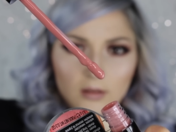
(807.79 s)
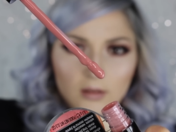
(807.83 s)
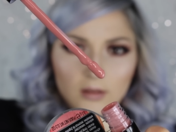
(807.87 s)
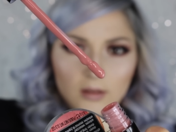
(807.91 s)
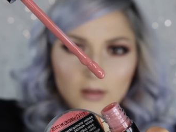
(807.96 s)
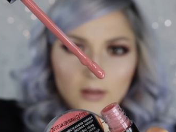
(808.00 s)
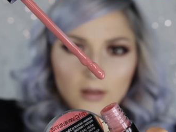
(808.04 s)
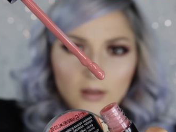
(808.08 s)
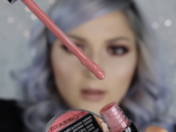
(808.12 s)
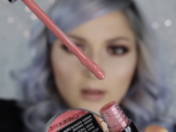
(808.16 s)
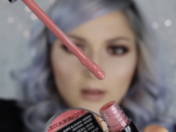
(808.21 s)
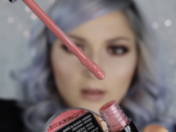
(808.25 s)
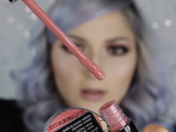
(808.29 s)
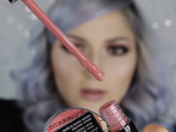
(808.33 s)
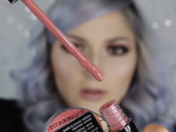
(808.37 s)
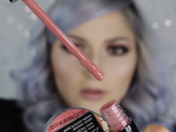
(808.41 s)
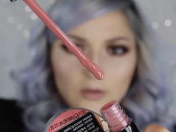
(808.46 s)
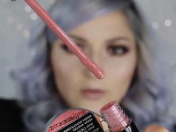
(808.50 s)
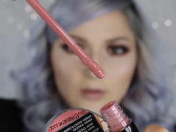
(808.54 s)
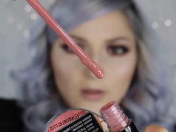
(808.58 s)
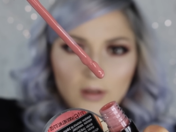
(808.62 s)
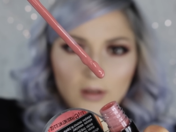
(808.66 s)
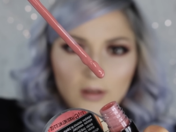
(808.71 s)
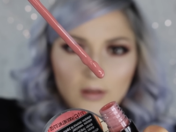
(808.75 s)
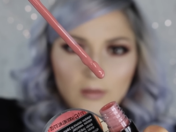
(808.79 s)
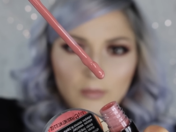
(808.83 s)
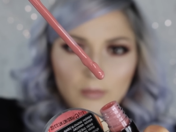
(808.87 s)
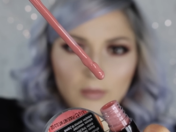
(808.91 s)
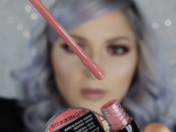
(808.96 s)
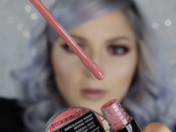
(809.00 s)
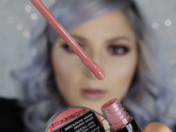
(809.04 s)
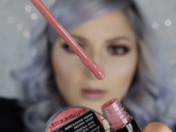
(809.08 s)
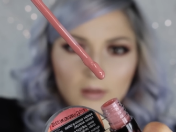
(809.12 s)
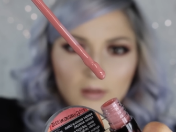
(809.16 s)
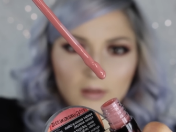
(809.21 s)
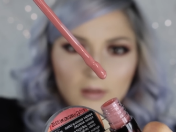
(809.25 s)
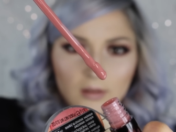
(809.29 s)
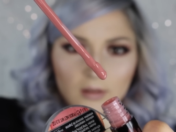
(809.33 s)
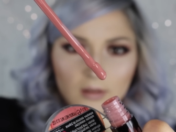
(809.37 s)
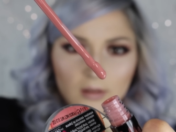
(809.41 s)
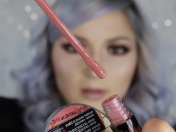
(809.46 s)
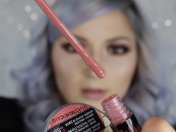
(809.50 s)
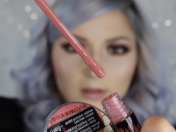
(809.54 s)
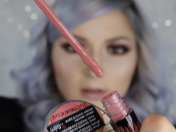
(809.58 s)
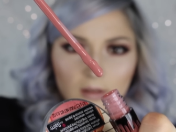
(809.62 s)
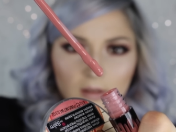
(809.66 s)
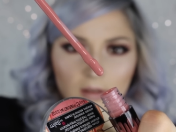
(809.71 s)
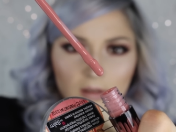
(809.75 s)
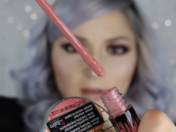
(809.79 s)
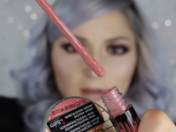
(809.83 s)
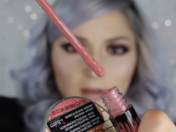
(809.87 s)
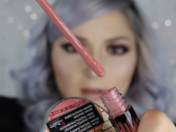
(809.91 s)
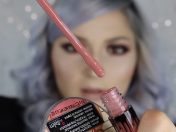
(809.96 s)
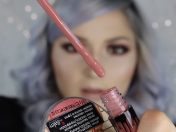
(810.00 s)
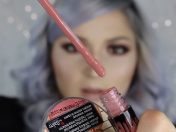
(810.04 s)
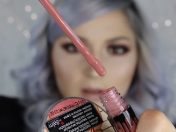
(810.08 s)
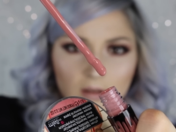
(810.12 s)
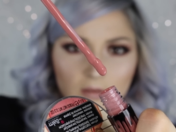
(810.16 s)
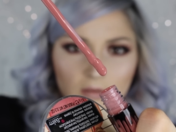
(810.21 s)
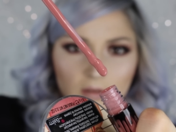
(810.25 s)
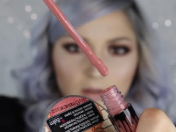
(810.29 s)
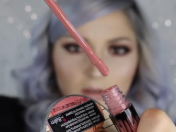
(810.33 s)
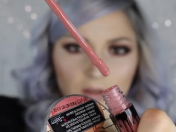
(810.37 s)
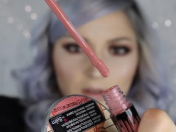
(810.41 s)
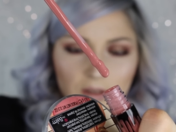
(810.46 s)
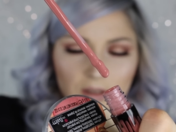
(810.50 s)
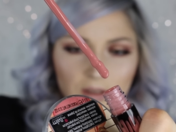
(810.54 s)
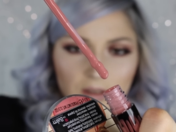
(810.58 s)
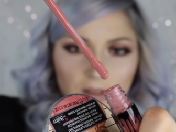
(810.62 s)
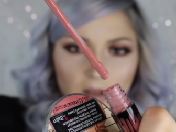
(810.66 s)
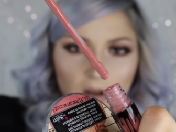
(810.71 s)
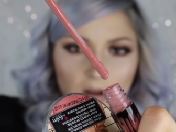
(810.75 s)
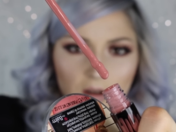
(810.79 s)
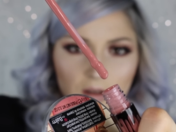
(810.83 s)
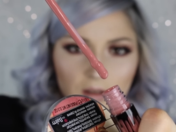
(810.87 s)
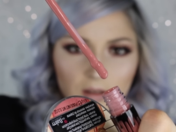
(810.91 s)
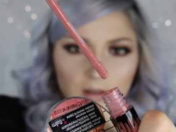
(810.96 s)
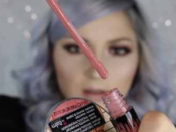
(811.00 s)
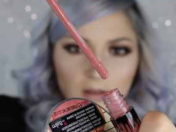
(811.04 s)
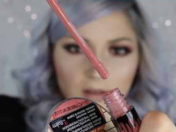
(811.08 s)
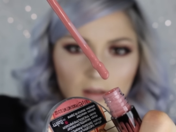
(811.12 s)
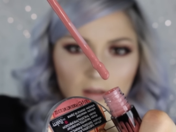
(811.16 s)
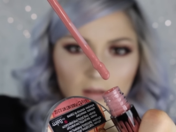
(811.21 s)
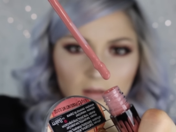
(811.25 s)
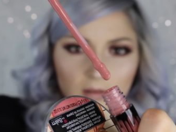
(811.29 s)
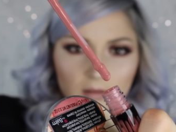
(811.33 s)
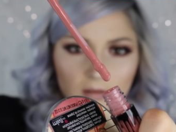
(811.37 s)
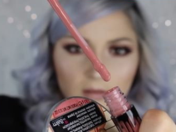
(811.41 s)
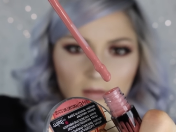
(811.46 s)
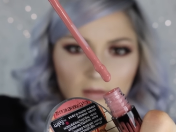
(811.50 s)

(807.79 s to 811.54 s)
It's like going to drip. That really sucks.